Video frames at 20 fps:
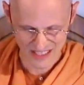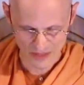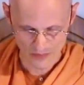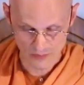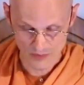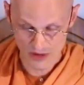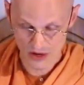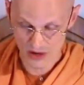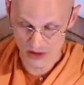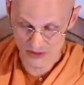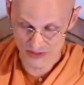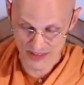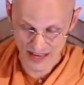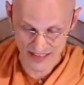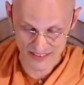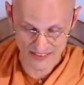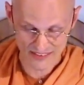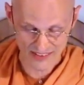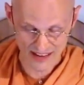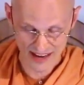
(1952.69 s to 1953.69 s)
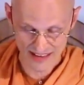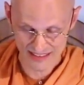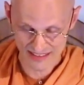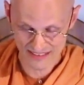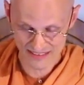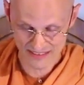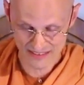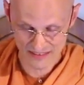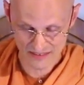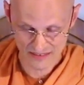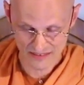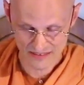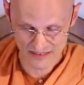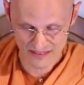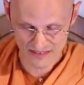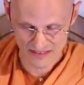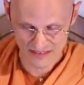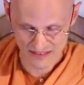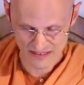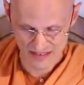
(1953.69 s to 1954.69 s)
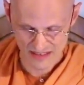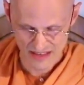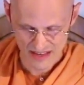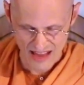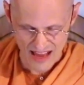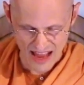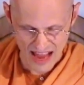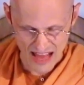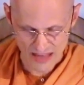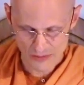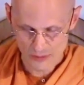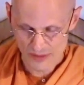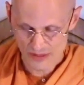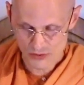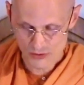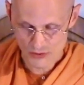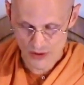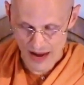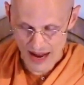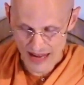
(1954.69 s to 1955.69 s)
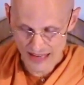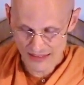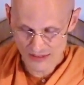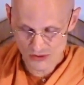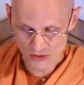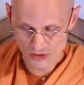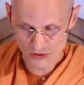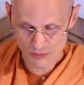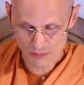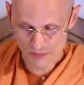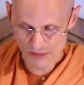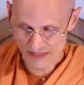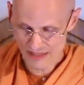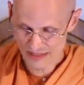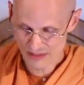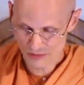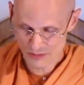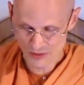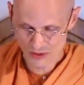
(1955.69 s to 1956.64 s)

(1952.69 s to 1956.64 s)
We all sat silent. Had we tried to speak,